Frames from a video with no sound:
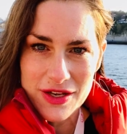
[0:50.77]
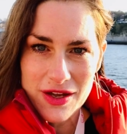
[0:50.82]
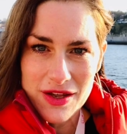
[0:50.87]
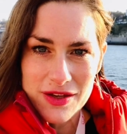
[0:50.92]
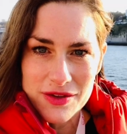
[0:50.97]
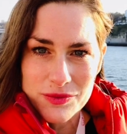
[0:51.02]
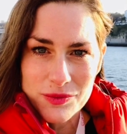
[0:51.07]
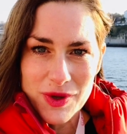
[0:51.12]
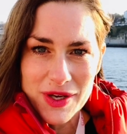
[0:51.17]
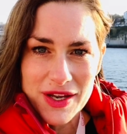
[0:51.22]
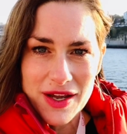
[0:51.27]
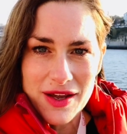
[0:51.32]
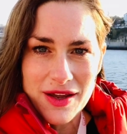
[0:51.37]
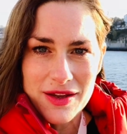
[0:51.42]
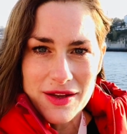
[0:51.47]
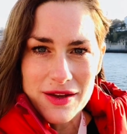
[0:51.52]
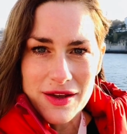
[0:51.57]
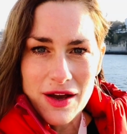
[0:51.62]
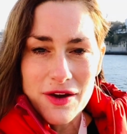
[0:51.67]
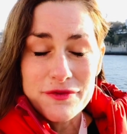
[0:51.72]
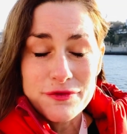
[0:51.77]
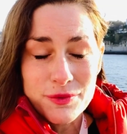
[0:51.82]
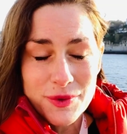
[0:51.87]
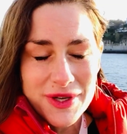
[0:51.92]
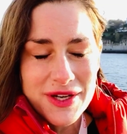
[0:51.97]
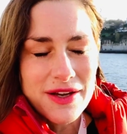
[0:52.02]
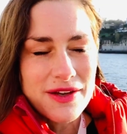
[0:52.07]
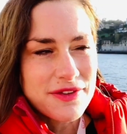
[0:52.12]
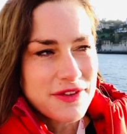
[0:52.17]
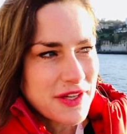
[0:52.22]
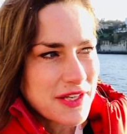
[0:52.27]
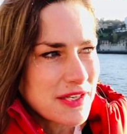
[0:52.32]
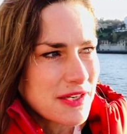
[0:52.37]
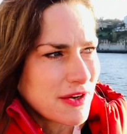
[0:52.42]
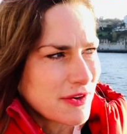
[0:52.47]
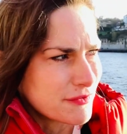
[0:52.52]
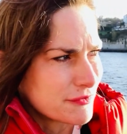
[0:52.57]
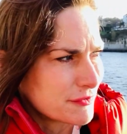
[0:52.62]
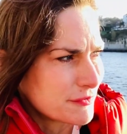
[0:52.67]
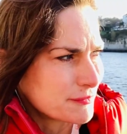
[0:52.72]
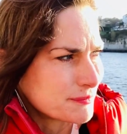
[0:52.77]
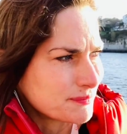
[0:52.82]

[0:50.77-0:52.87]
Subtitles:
on what I think of.